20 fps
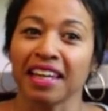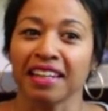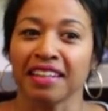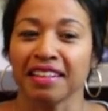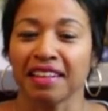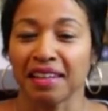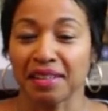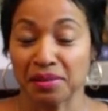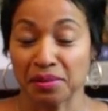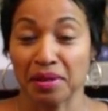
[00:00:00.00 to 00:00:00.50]

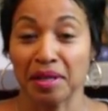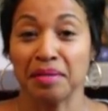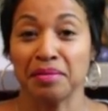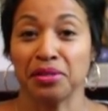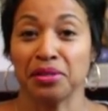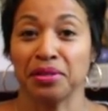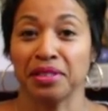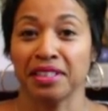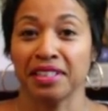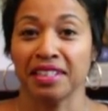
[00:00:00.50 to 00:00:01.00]
and guess what
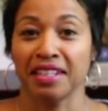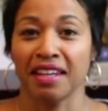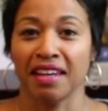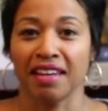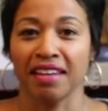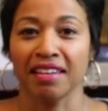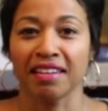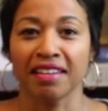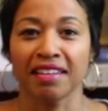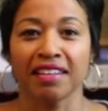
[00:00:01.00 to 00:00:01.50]
I'm doing
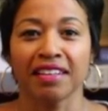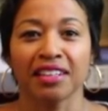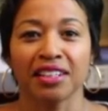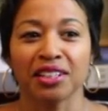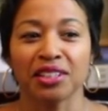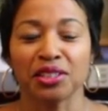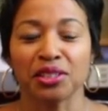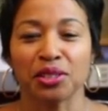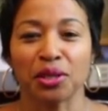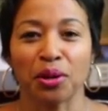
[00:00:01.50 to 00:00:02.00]
today?
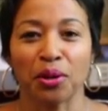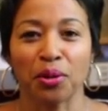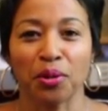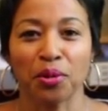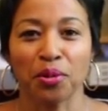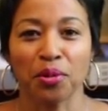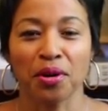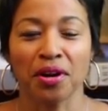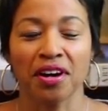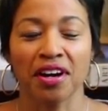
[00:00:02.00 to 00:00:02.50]

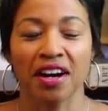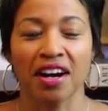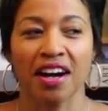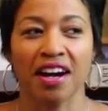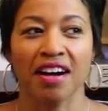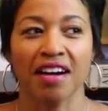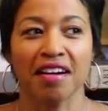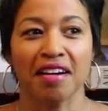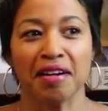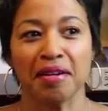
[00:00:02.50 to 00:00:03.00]
So,
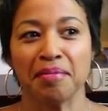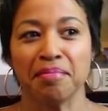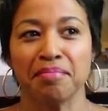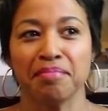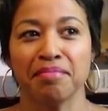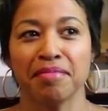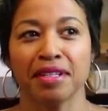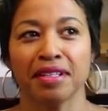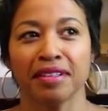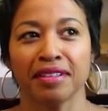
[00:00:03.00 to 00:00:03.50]

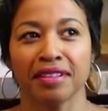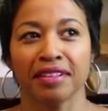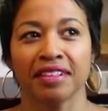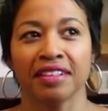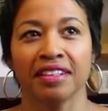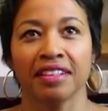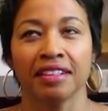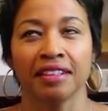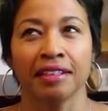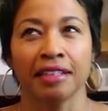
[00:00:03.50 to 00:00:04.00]
um,
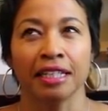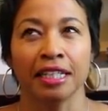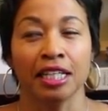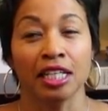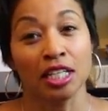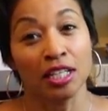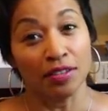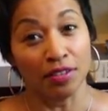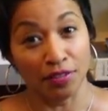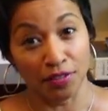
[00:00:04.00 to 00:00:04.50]

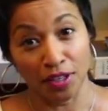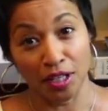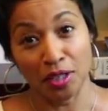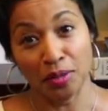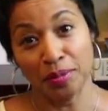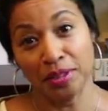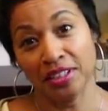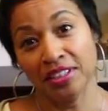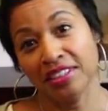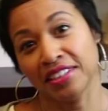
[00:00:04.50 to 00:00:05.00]
if you
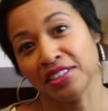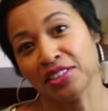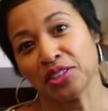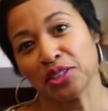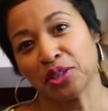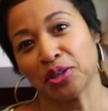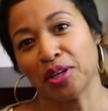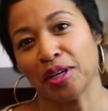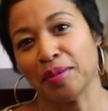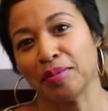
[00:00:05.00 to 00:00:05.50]
follow me on
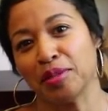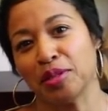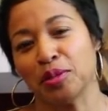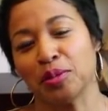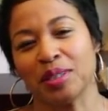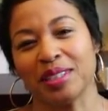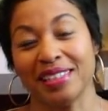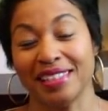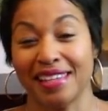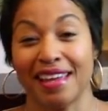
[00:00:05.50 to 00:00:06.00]
Instagram, you
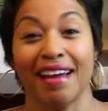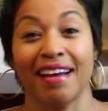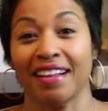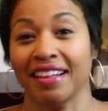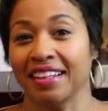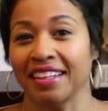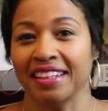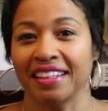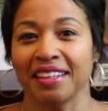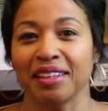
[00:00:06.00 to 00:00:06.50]
know
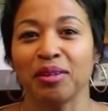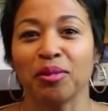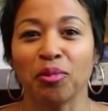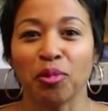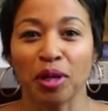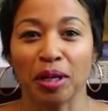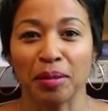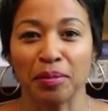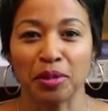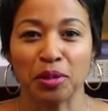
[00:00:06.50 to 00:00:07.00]
exactly
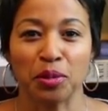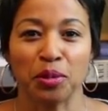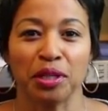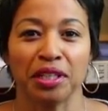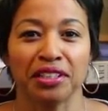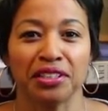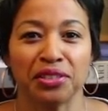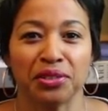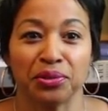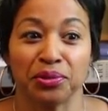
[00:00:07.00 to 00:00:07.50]
what I'm
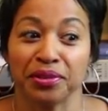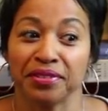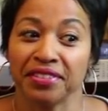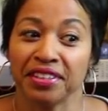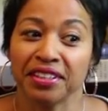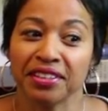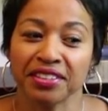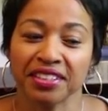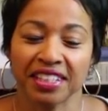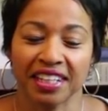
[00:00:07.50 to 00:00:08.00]
going to
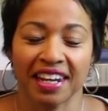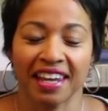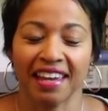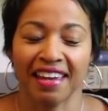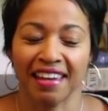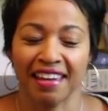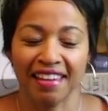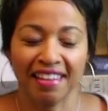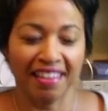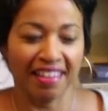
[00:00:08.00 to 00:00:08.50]
reveal
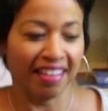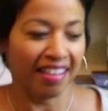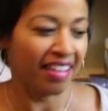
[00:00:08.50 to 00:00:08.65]
today.